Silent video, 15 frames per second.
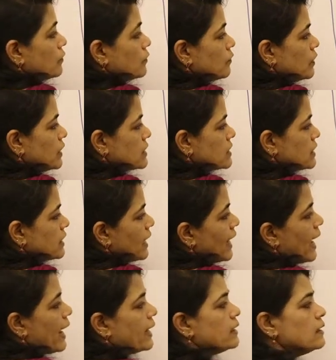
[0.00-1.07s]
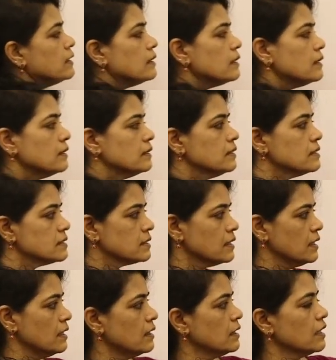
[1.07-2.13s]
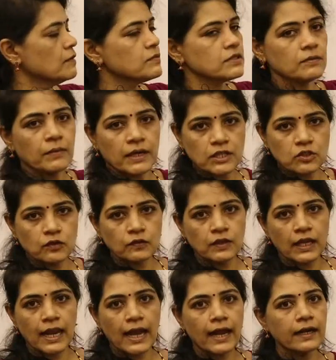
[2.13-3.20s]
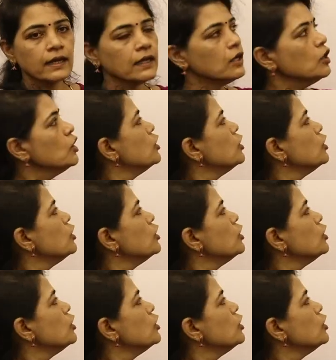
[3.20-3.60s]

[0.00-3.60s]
what is it, ladder. This here comes the base of the ladder